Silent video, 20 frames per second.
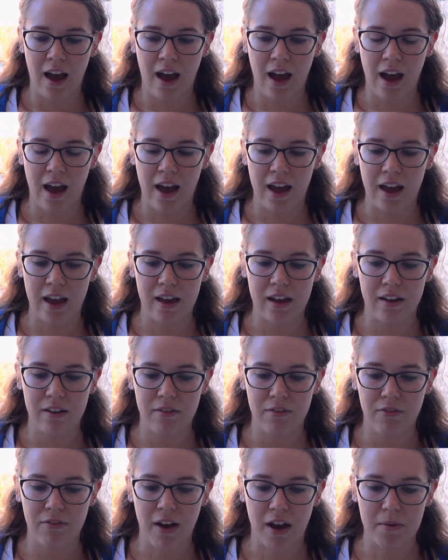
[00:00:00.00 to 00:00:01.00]

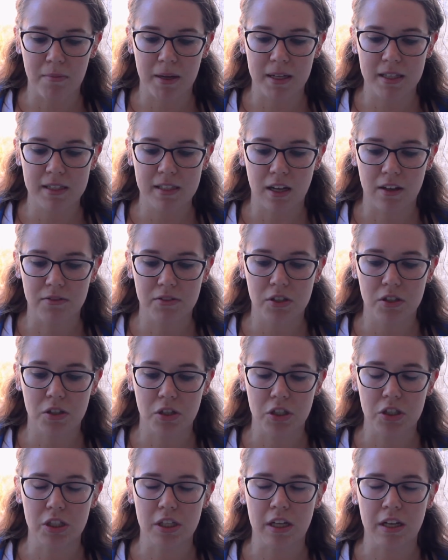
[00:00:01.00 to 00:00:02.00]
I found myself
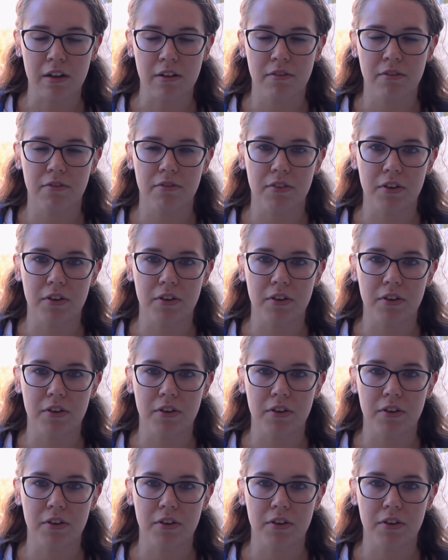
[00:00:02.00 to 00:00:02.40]
searching